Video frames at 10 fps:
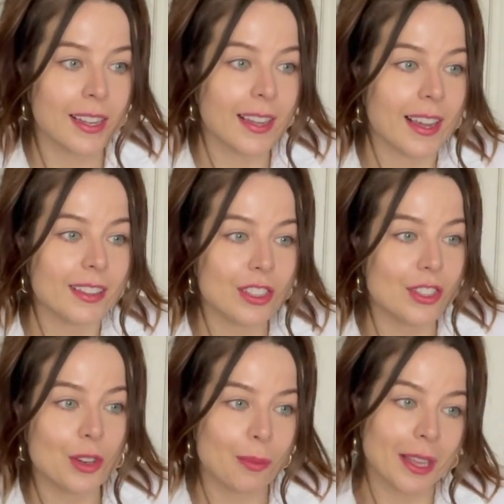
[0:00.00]
and they just
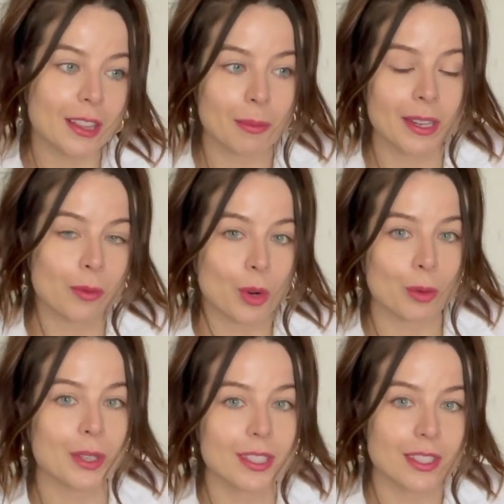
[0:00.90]
don't make them anymore
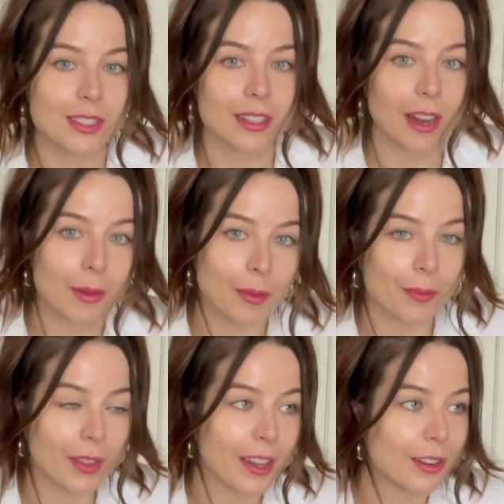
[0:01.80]
because it's, I
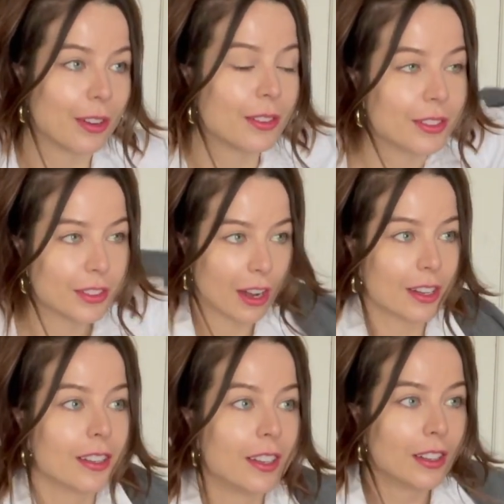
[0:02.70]
don't know, not
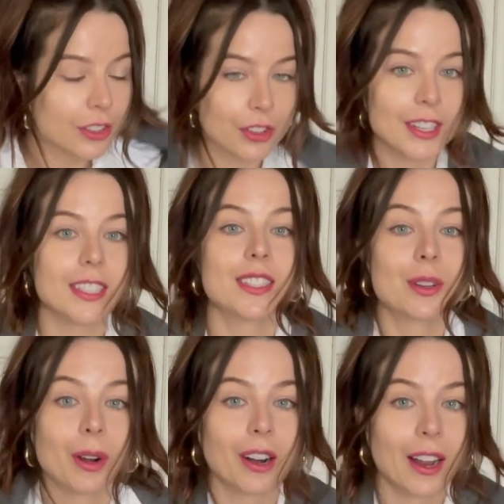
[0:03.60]
trendy to
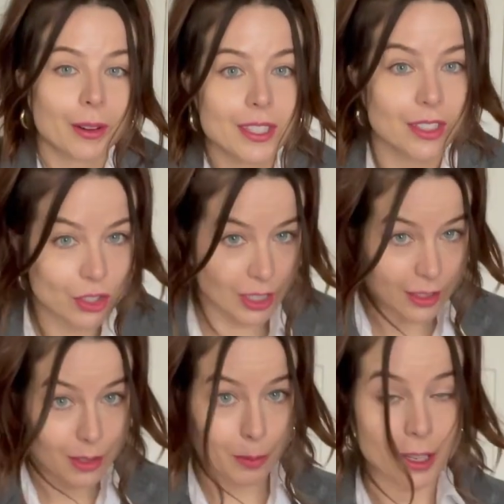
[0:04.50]
wear high-waisted
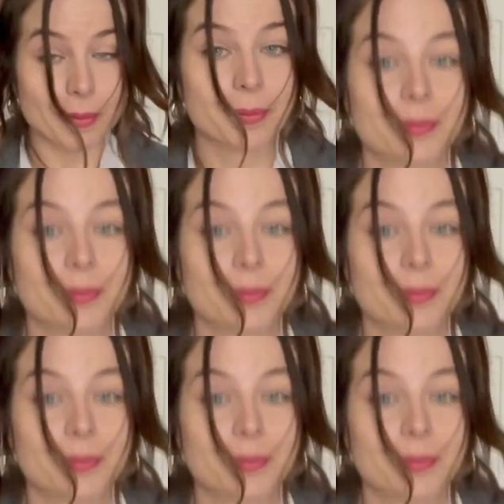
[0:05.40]
jeans, but